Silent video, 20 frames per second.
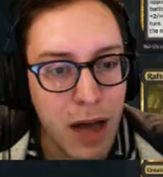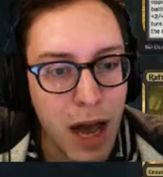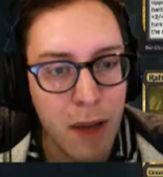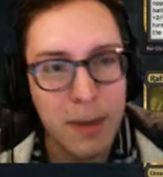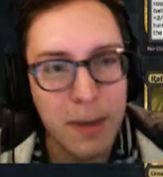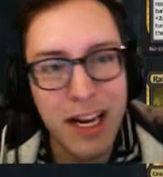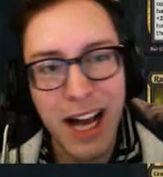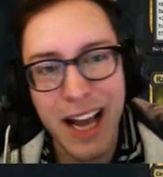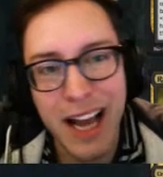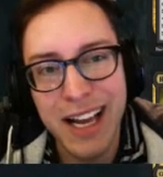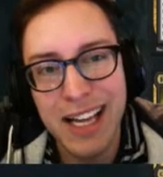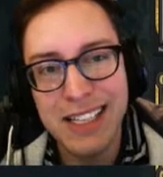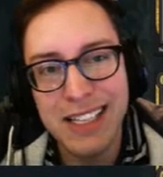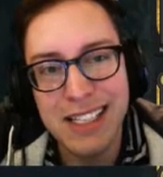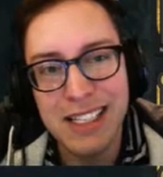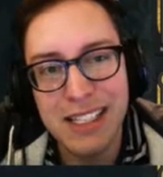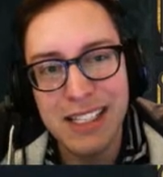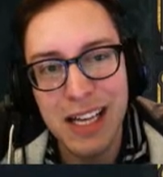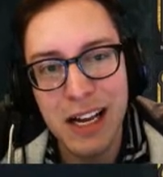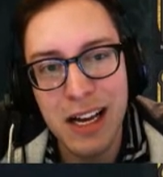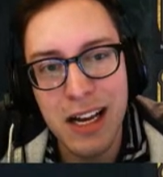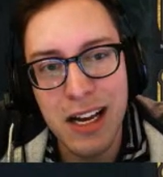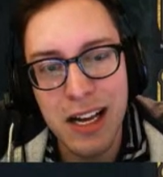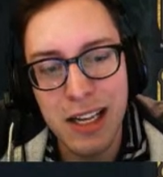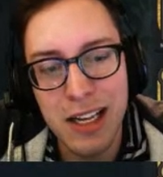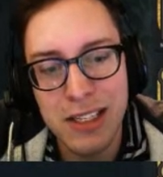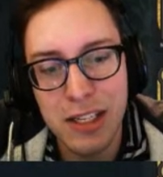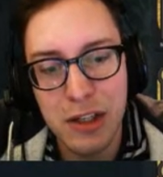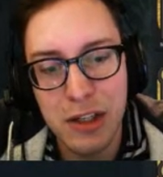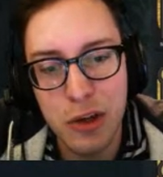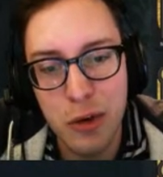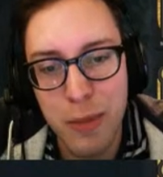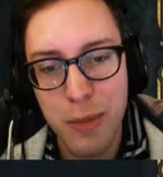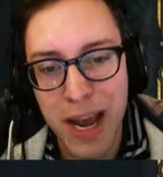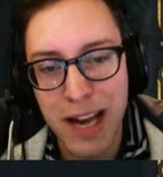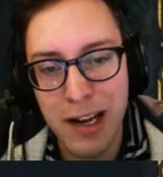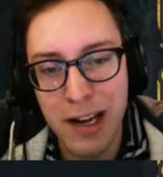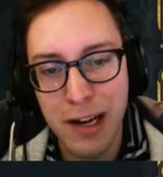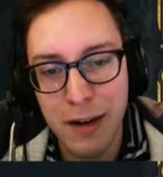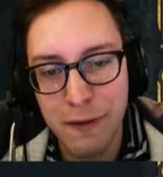mean, I guess it's a 2
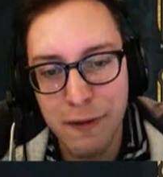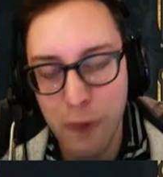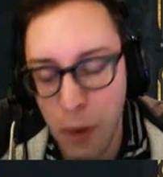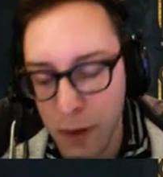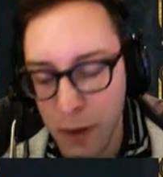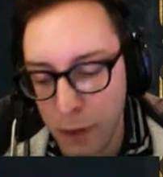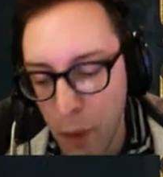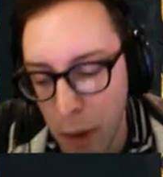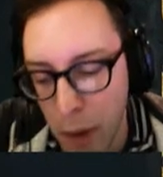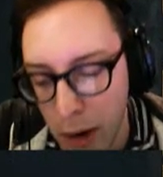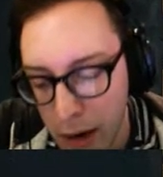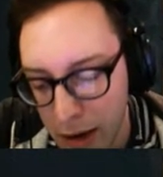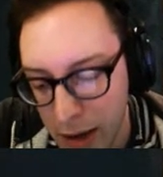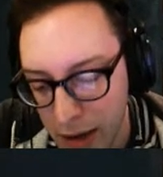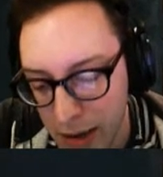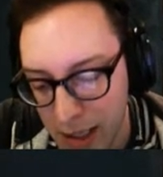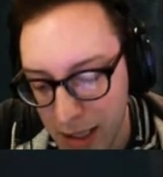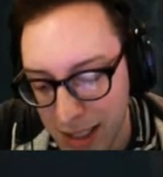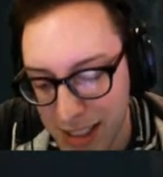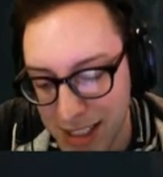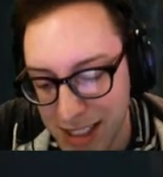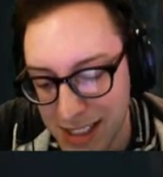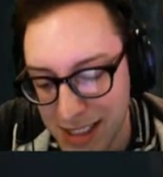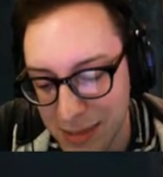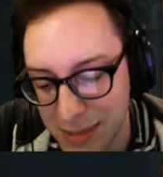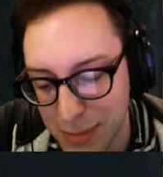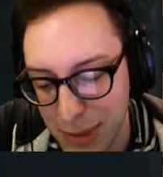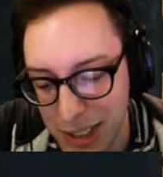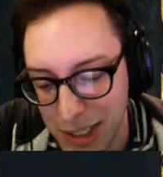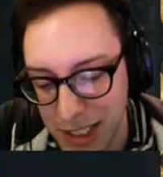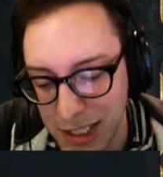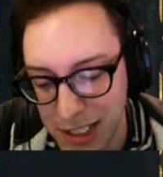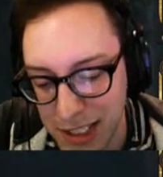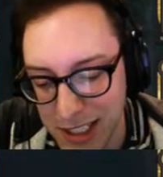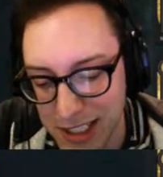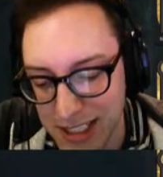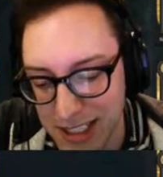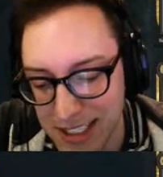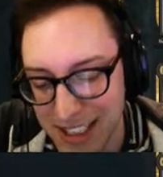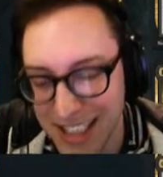mana 4/4. It's pretty good.
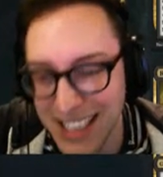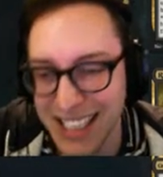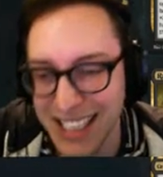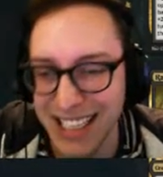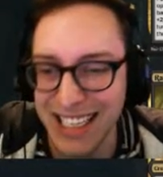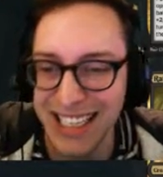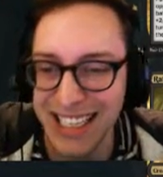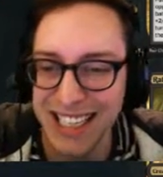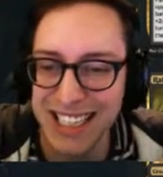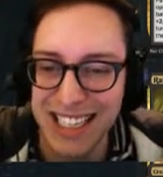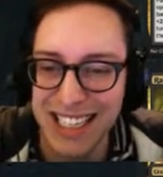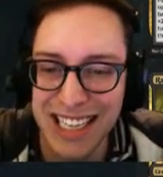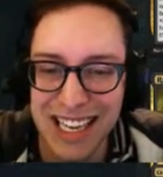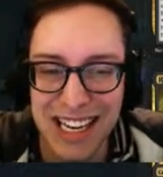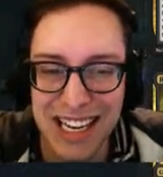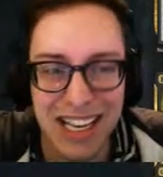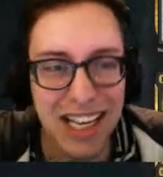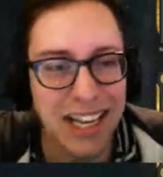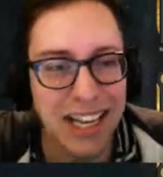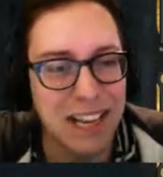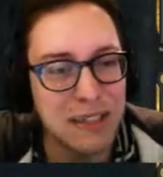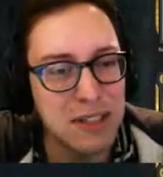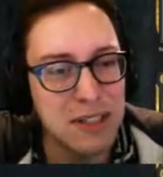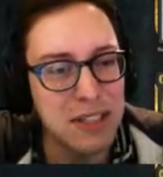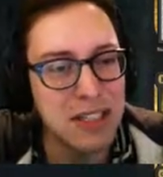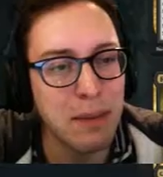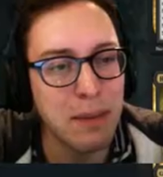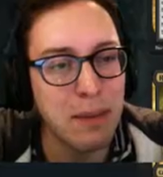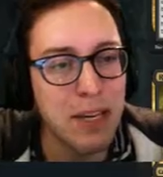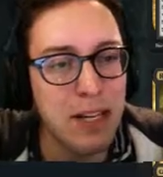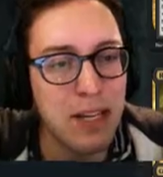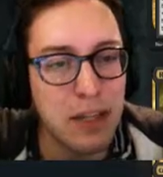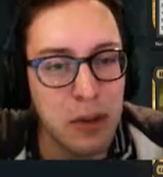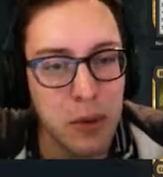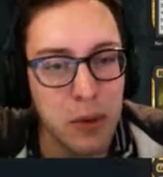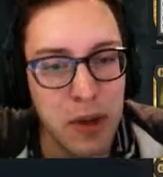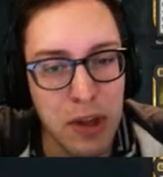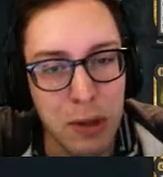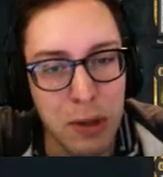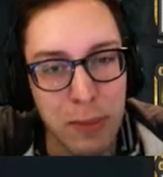It gives you something to do
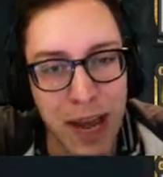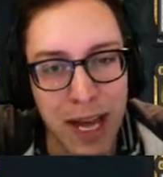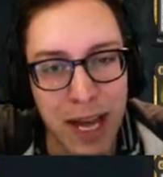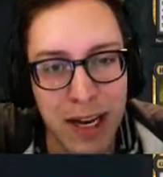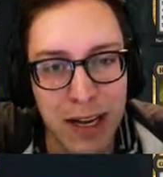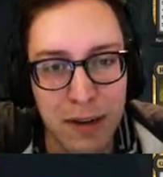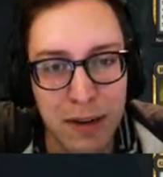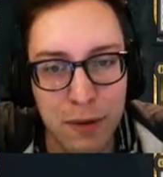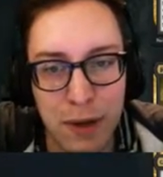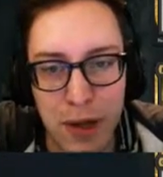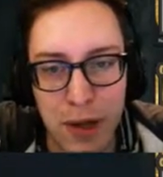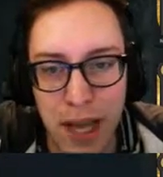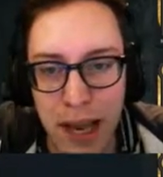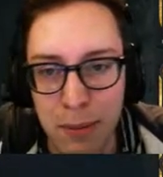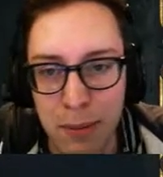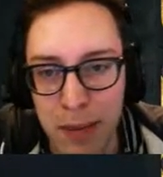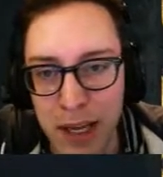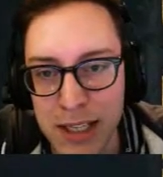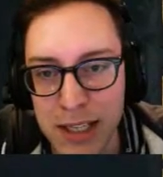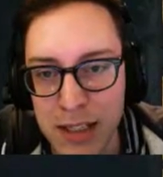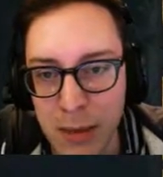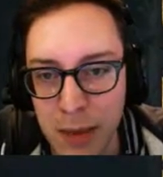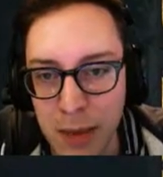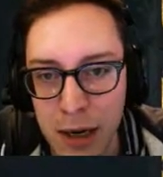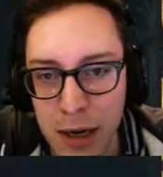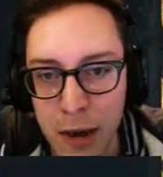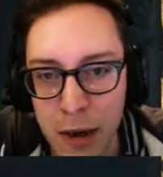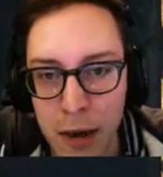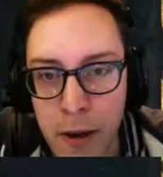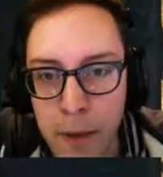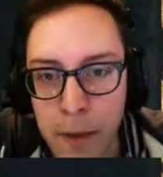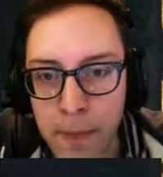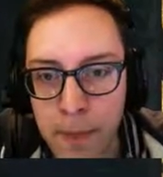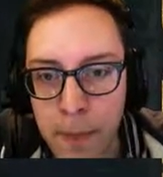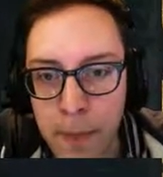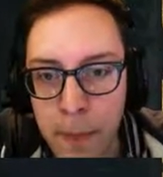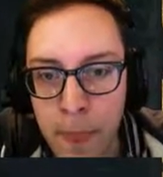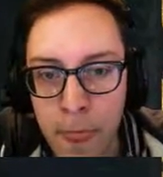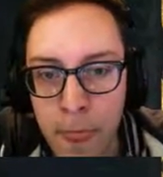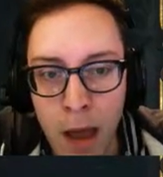with your mana if you can't play something.
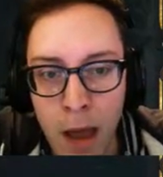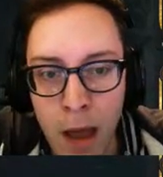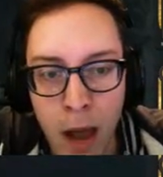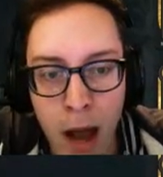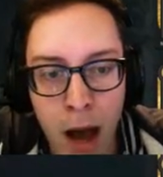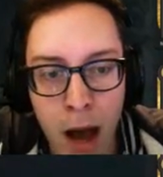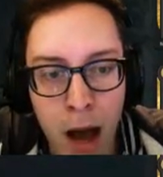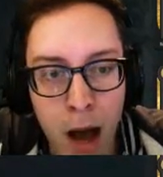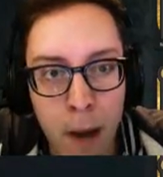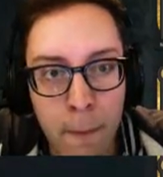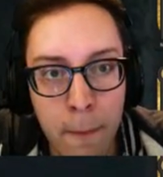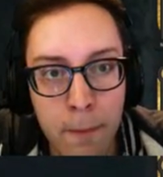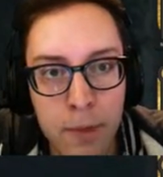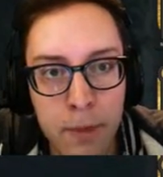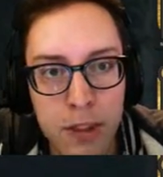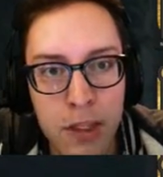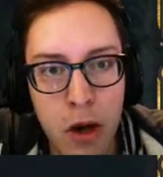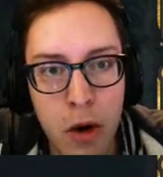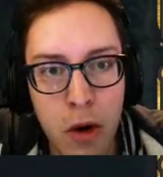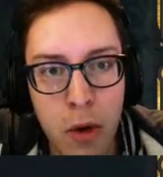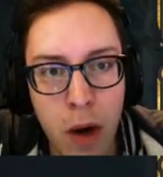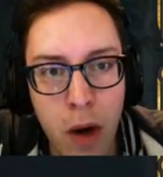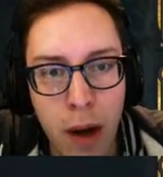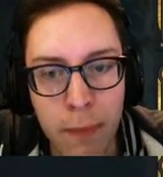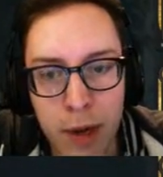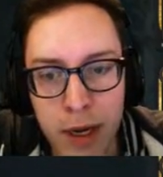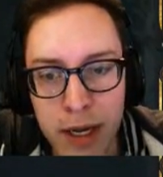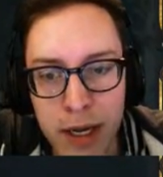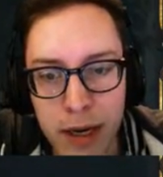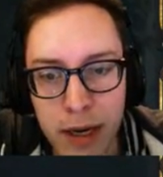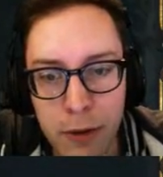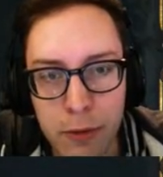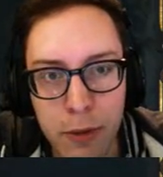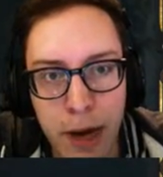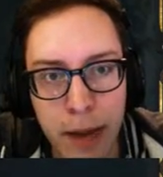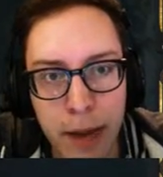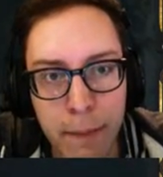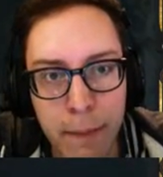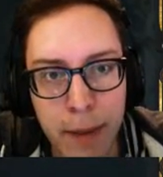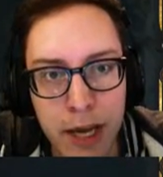So I'm looking at
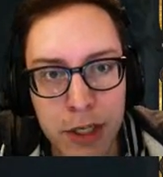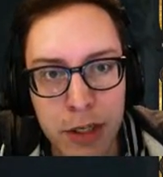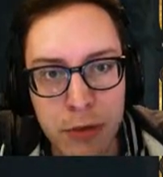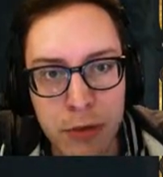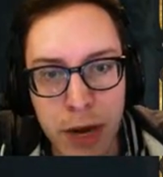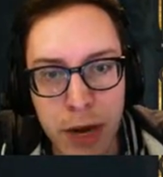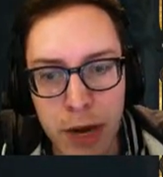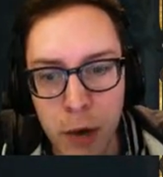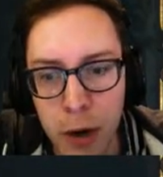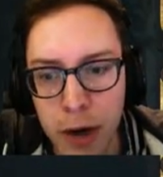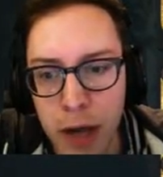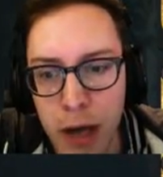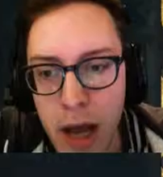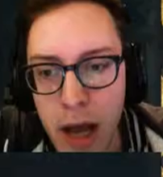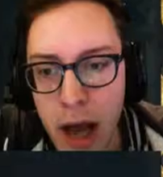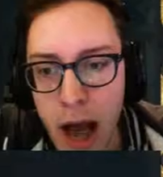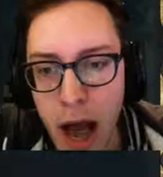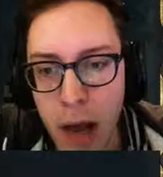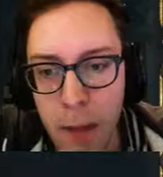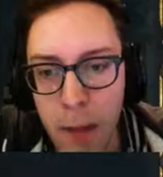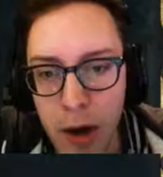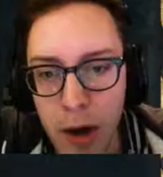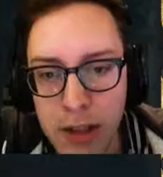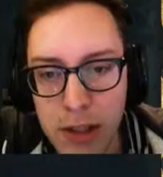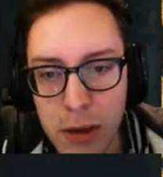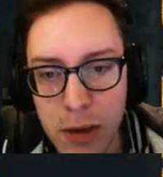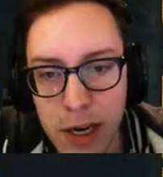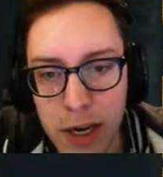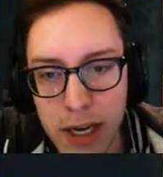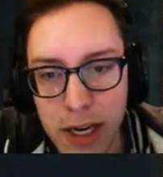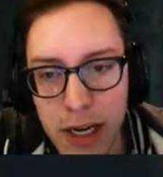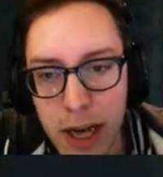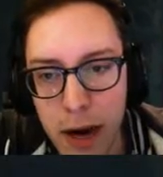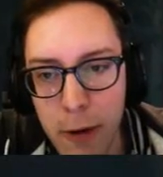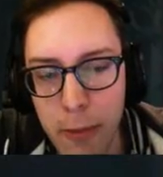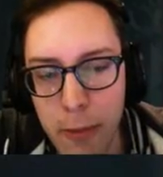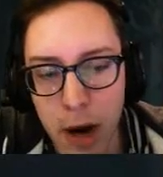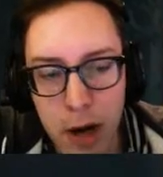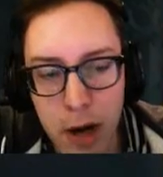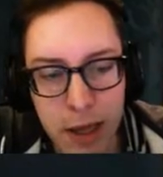Rampaging Rendhorn. I'm also looking at
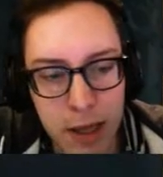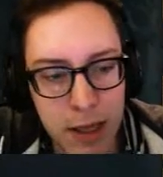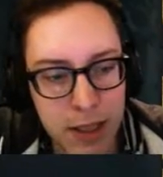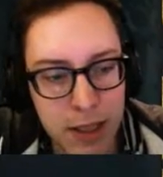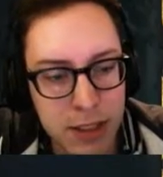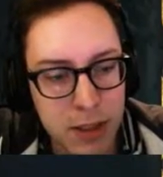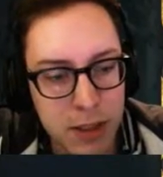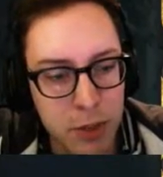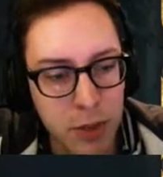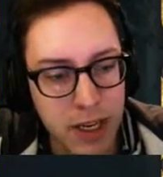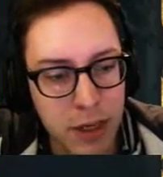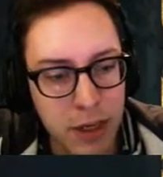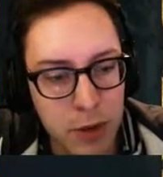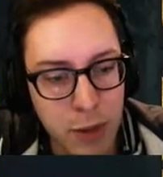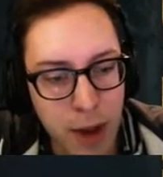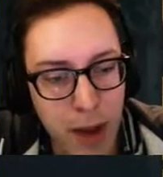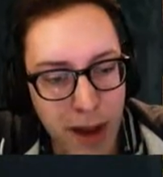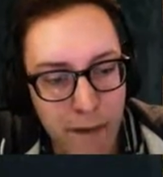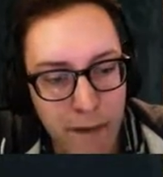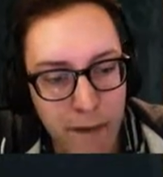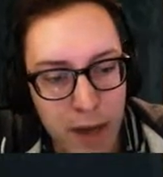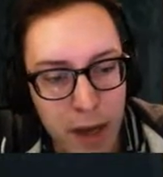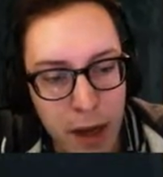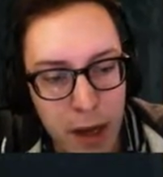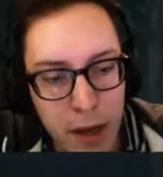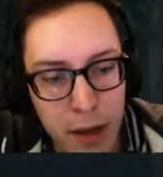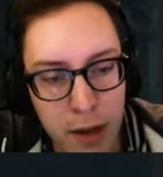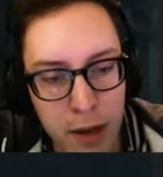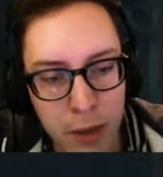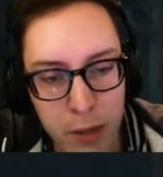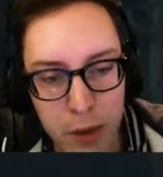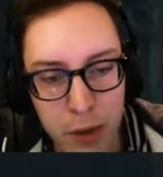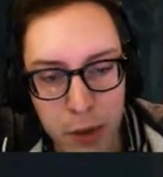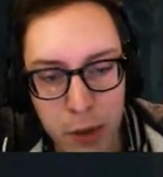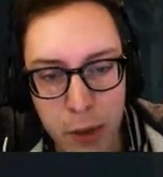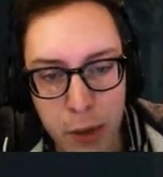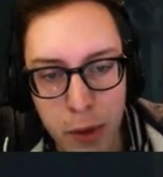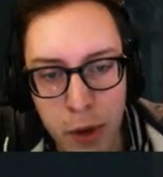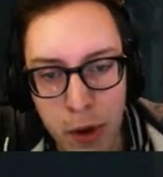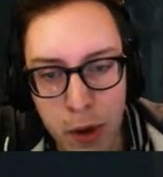Aeromunculus. We do have the
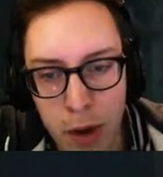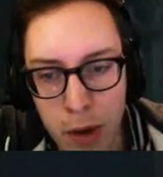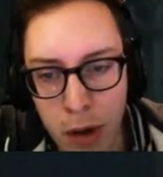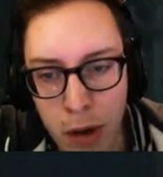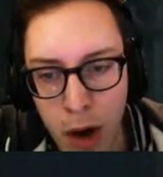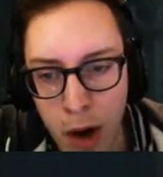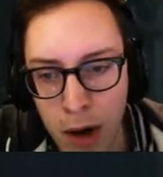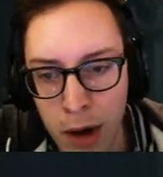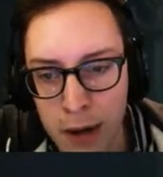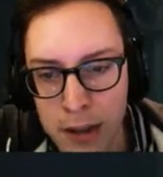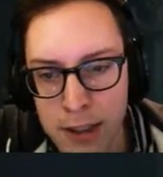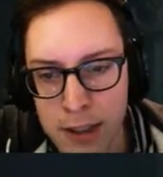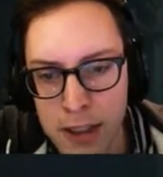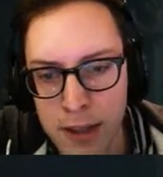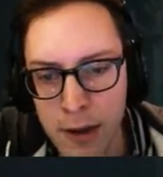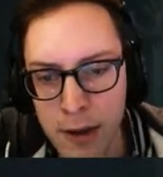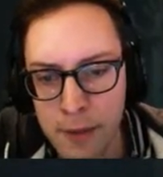blue cards.